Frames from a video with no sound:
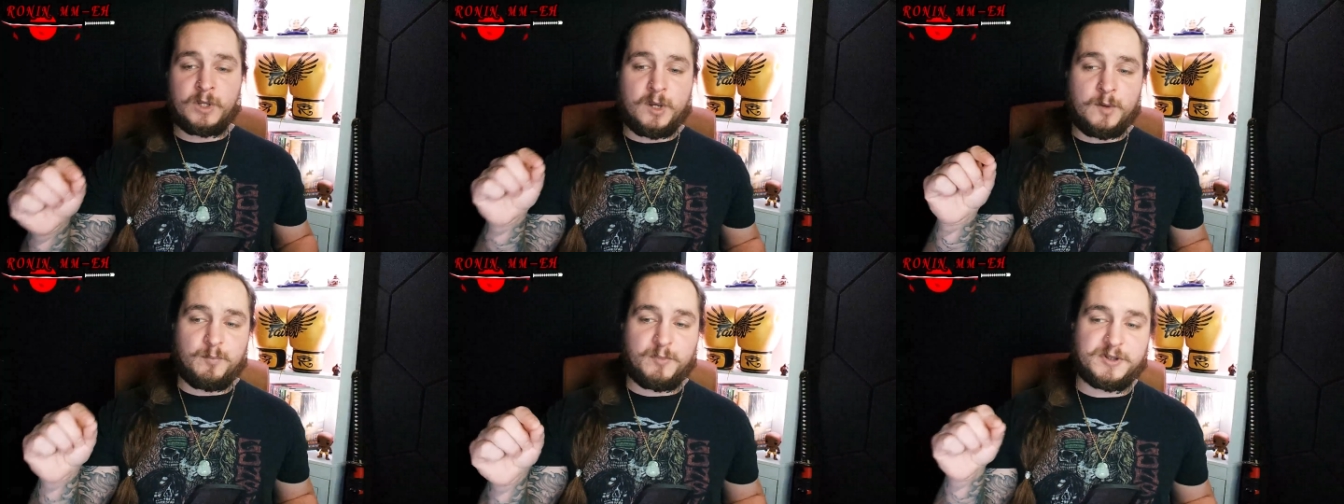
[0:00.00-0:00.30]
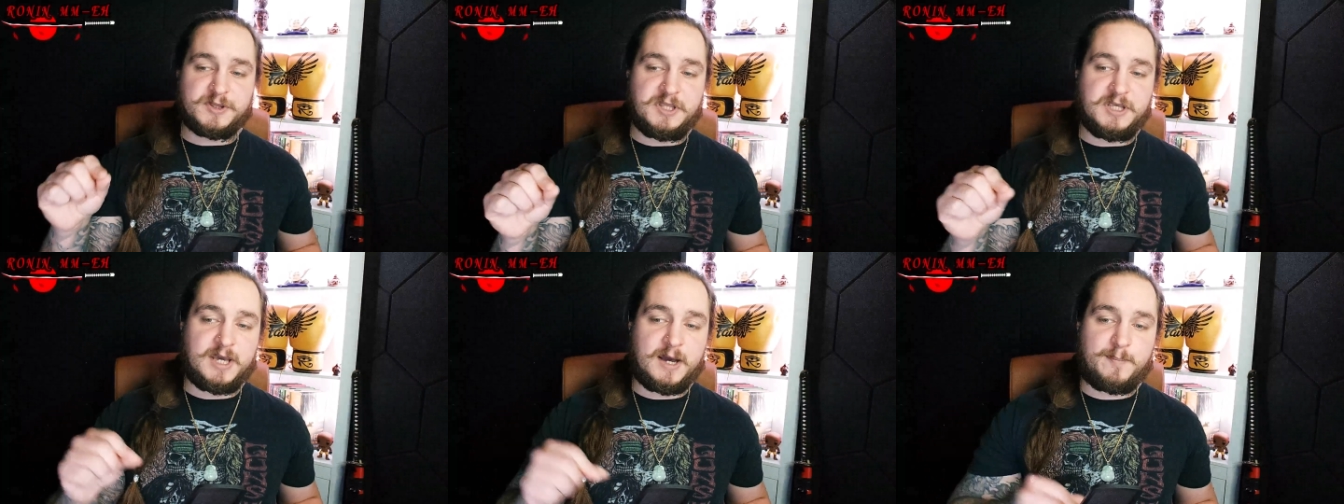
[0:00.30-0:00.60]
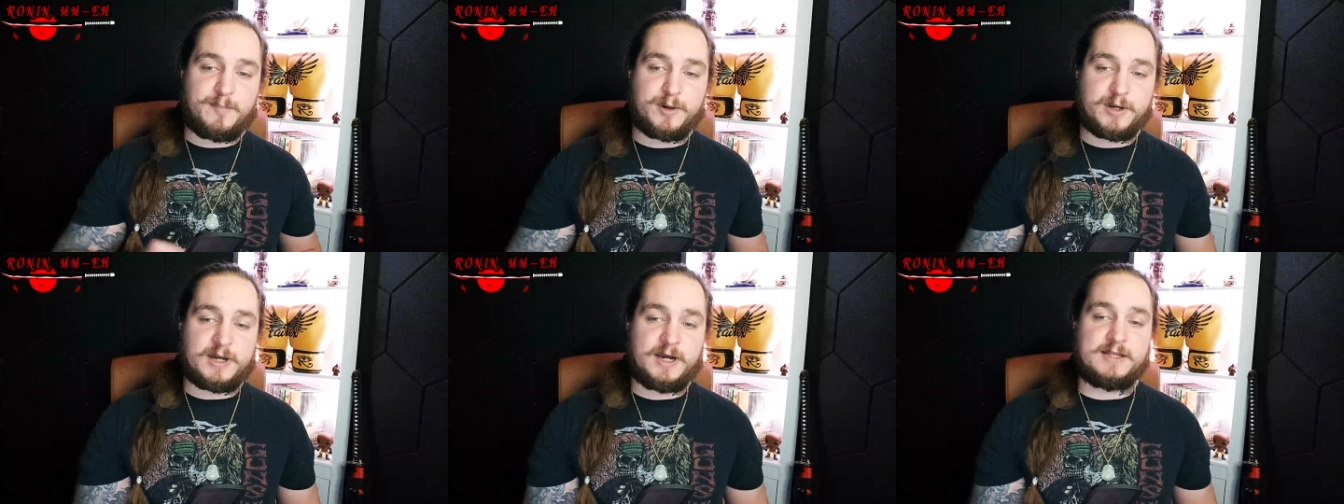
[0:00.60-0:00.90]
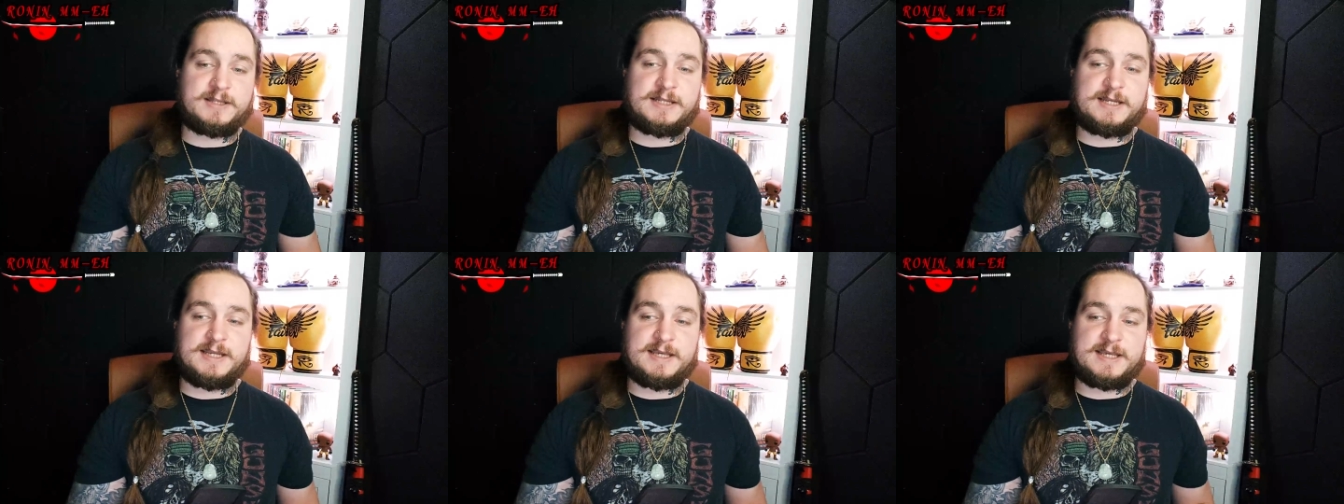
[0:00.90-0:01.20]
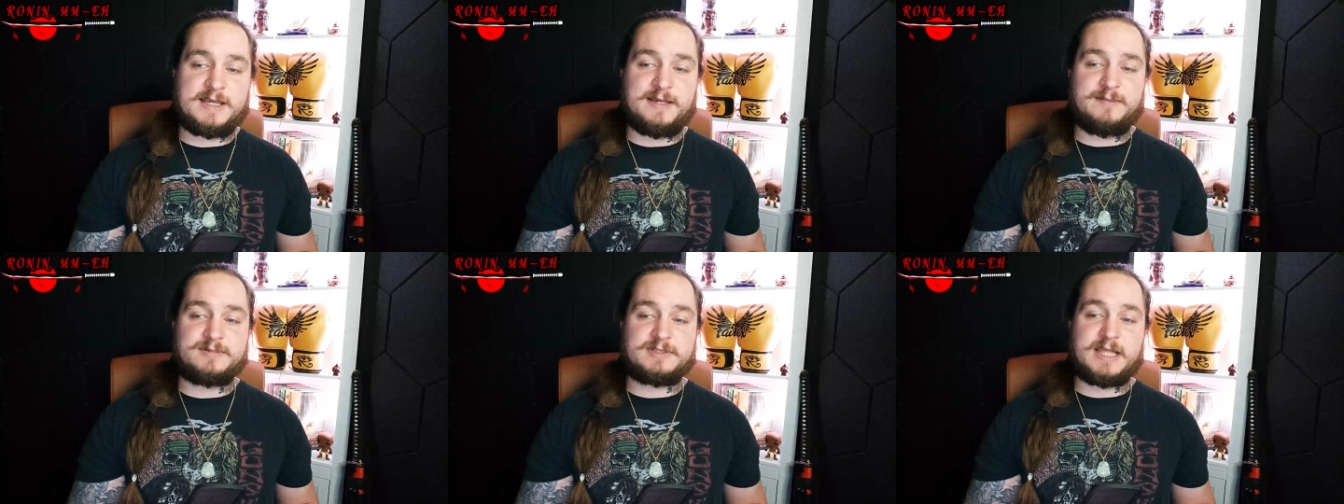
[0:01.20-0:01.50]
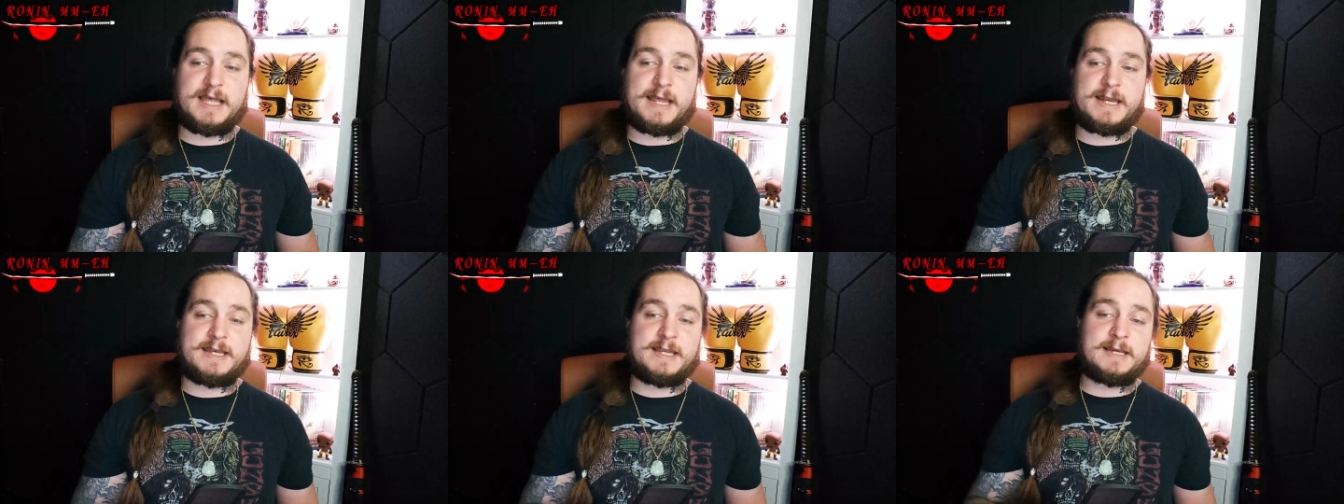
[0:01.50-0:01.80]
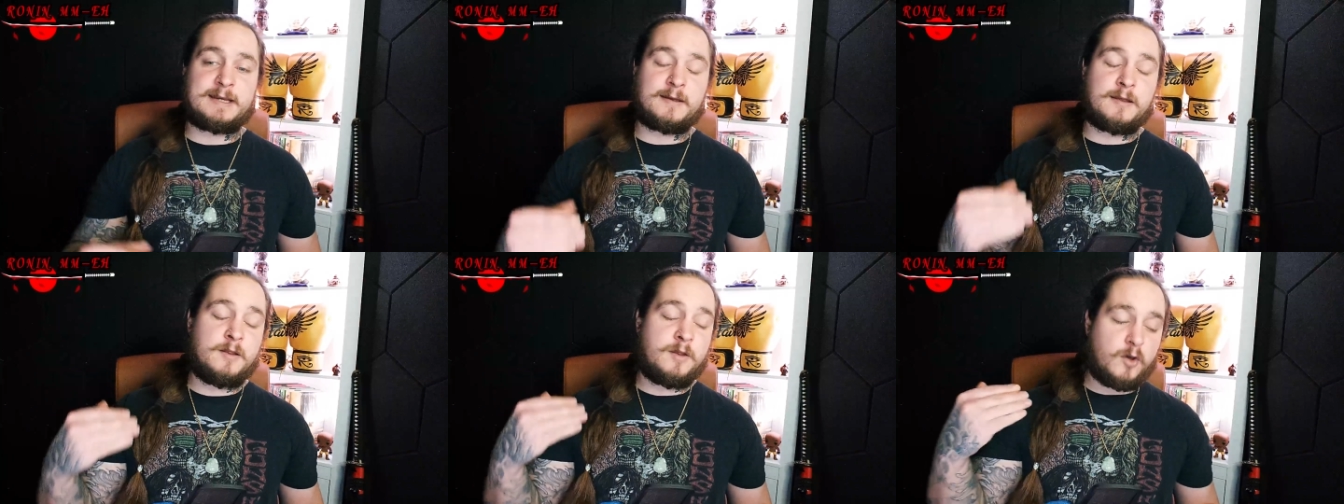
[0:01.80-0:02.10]
But the uppercut that he keeps
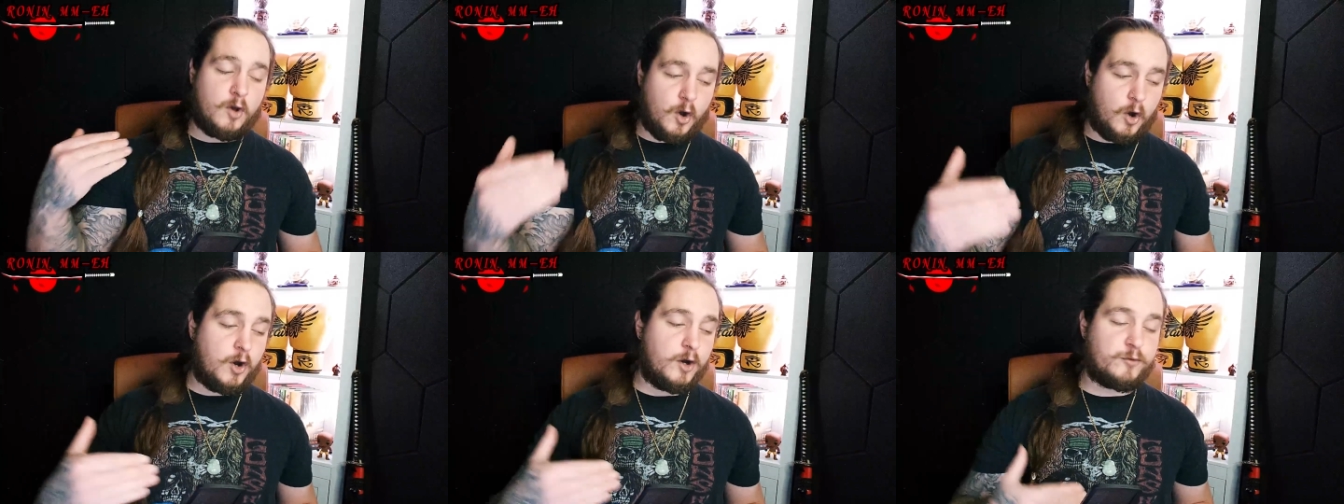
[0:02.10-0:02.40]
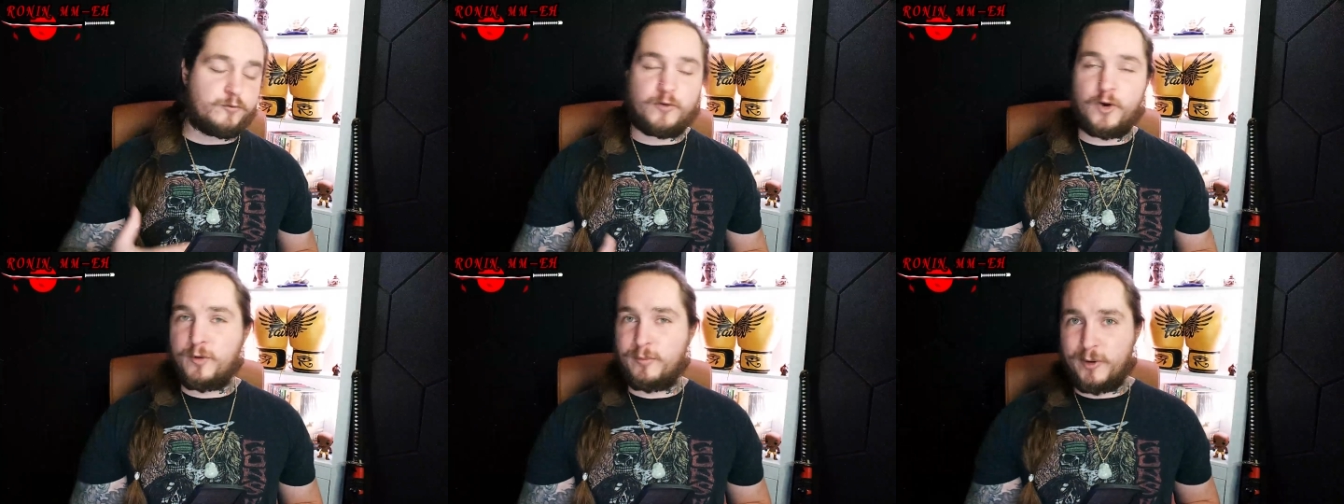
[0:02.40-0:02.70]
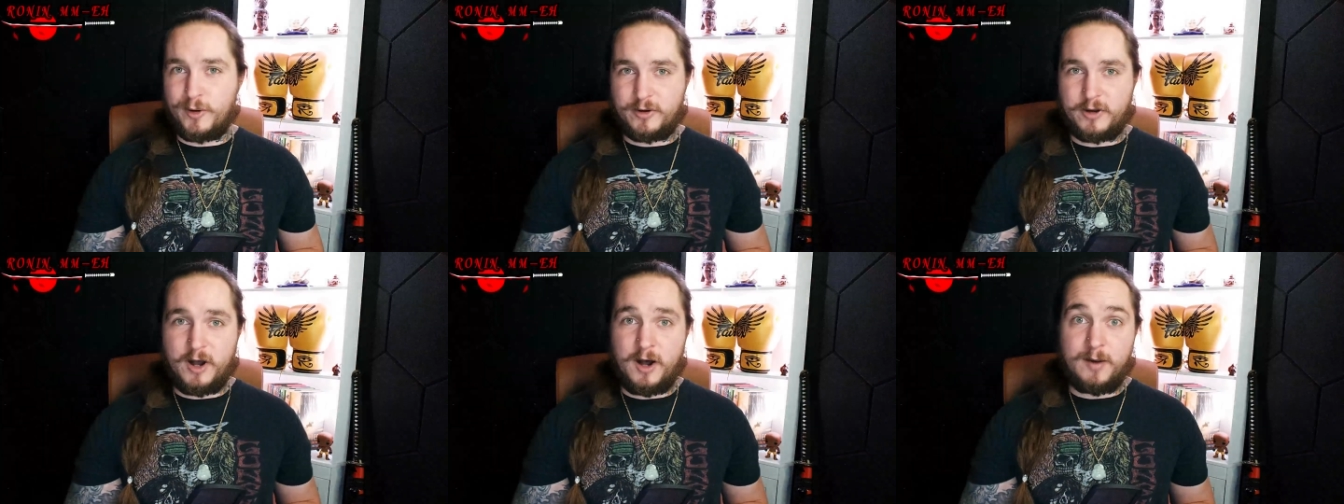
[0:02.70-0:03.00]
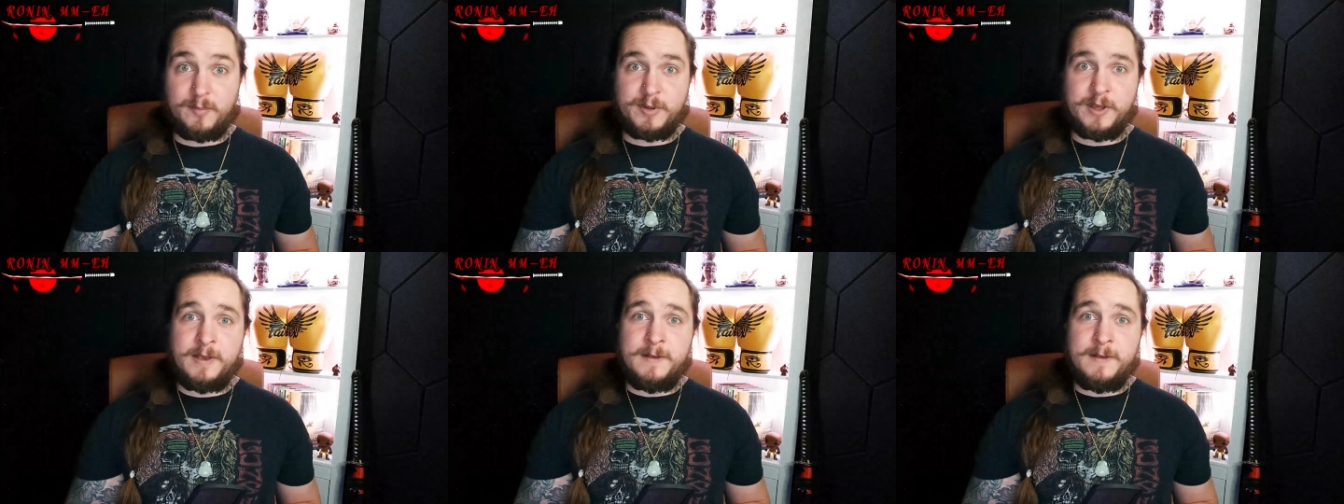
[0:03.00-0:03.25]
landing on Robocop